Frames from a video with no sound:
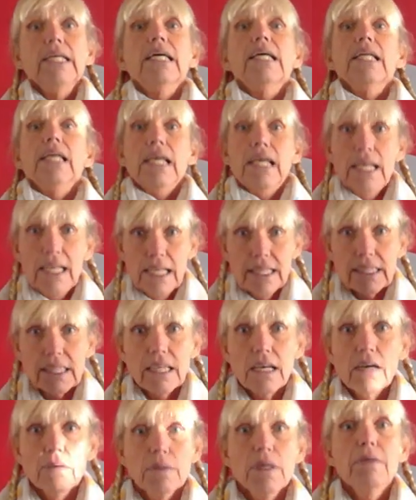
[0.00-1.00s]
and he's
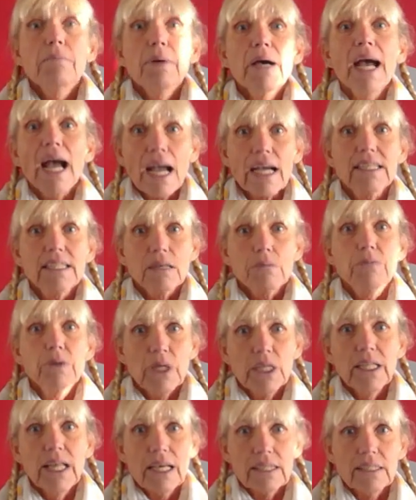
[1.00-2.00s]
coming back to
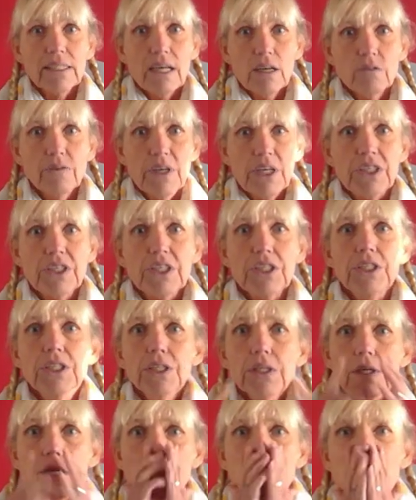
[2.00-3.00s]
bring that salvation
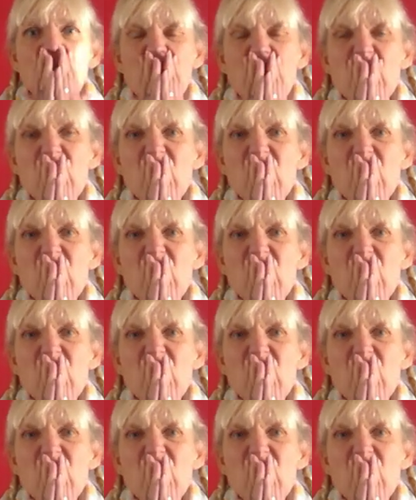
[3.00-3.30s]
to us.